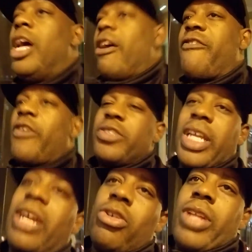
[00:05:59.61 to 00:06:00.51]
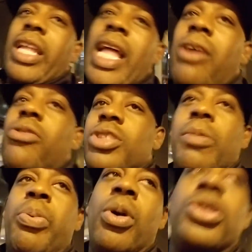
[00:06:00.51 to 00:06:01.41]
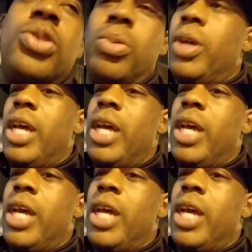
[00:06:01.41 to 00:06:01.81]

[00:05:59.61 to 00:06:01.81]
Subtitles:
at first they're not going to support you.